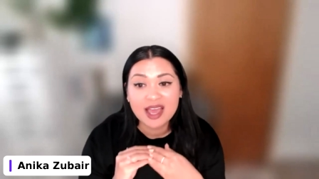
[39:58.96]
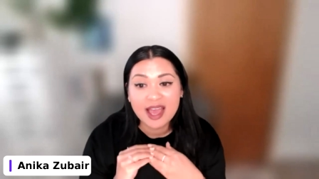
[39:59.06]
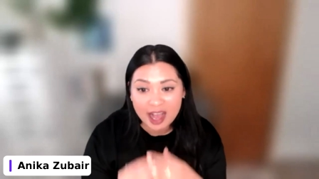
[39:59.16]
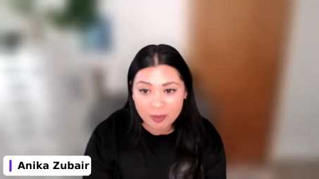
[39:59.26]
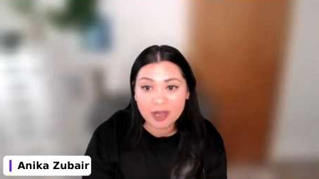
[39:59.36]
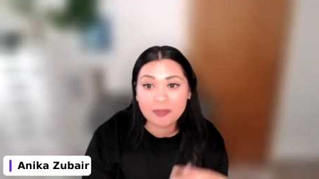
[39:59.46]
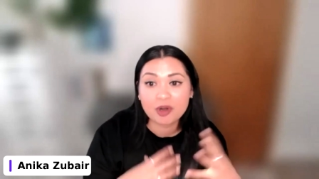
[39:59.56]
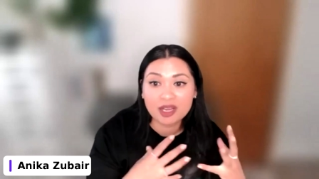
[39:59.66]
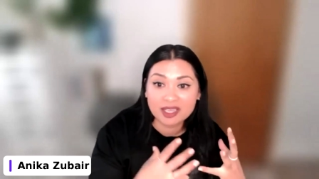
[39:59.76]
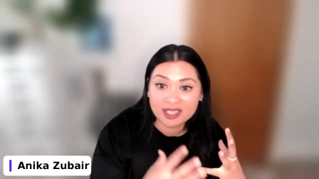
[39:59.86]
how my
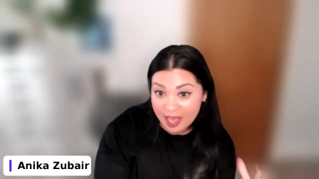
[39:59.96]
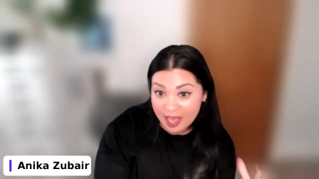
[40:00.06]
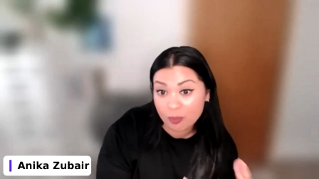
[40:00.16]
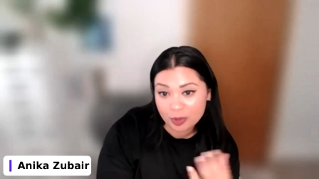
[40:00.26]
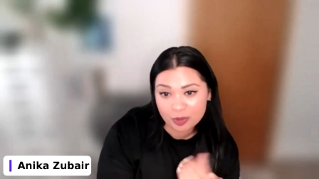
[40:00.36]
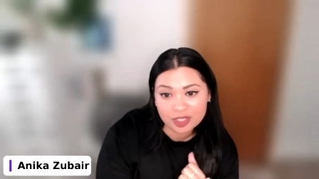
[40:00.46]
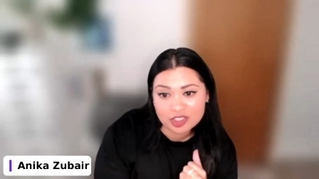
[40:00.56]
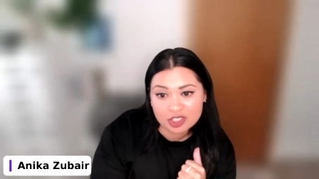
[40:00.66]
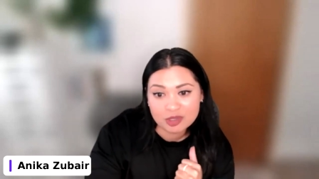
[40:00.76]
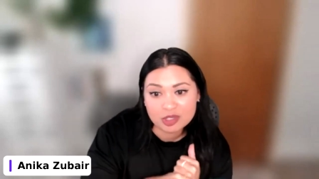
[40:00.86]
product can help you
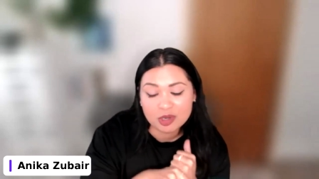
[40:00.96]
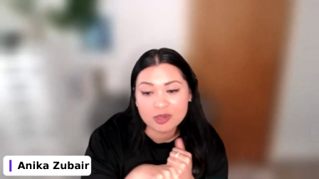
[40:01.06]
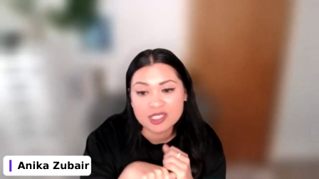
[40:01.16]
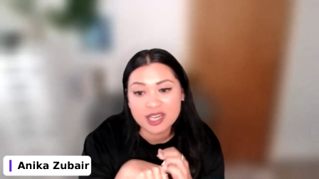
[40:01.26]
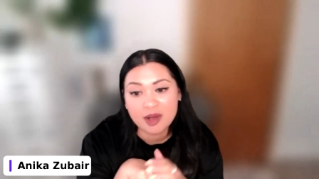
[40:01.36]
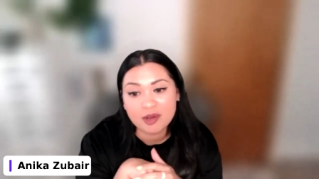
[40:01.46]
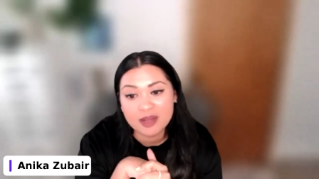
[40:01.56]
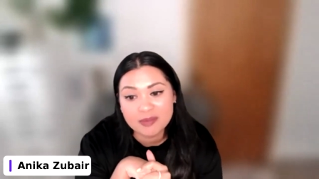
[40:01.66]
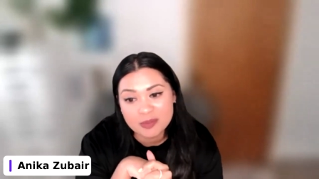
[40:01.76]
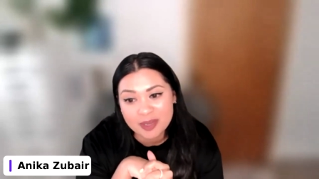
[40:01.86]
reach those goals and
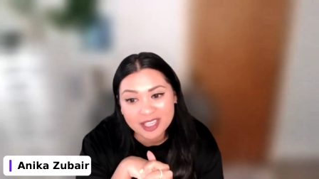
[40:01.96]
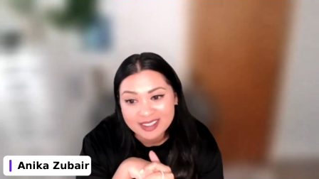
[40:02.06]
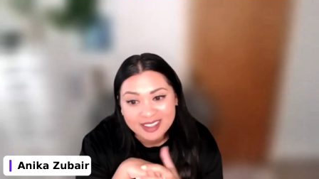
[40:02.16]
outcomes. But